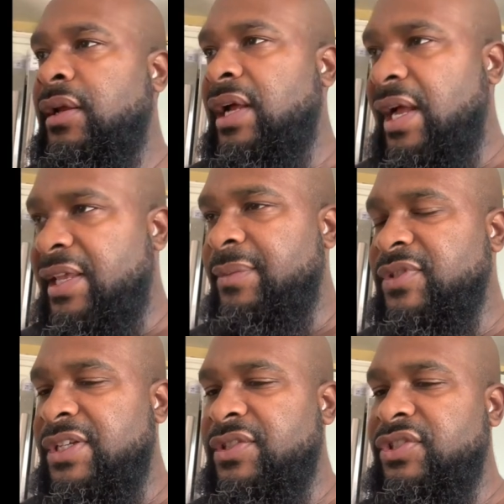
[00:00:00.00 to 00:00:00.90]
Hakim
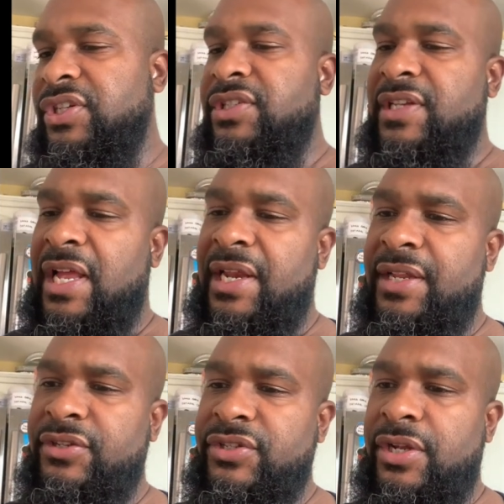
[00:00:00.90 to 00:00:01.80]
Ziyech just got
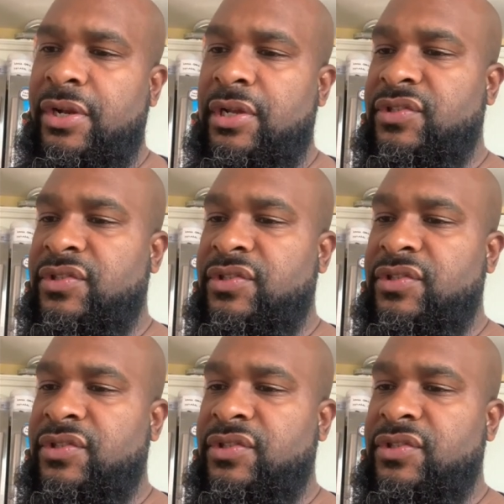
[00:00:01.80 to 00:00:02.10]
injured